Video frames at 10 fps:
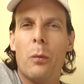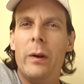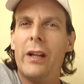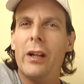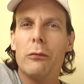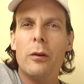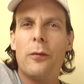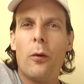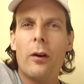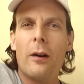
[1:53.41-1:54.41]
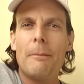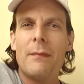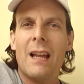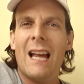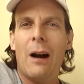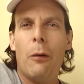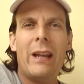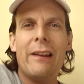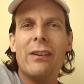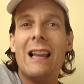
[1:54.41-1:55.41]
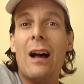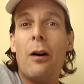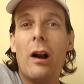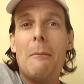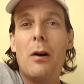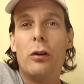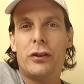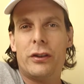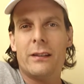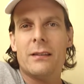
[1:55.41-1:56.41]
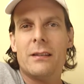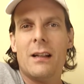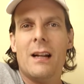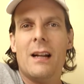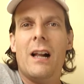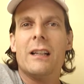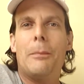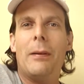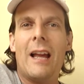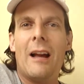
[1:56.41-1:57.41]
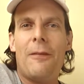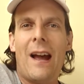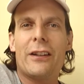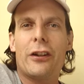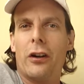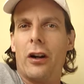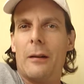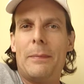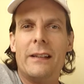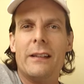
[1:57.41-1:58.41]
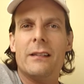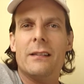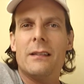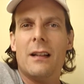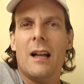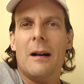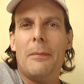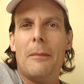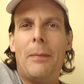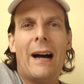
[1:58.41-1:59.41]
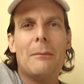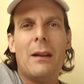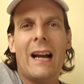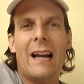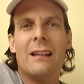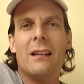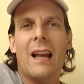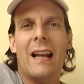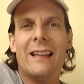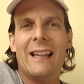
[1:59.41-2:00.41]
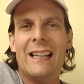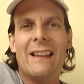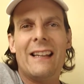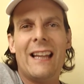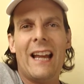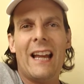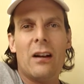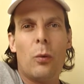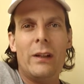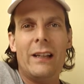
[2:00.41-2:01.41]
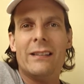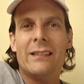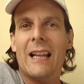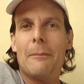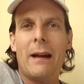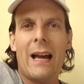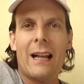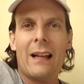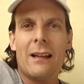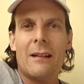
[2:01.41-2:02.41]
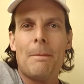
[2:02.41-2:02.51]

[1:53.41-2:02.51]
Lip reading: We can root for him, and we can even allow our emotions to play a factor in our opinions. But bottom line, at the end of the day, we need to step back,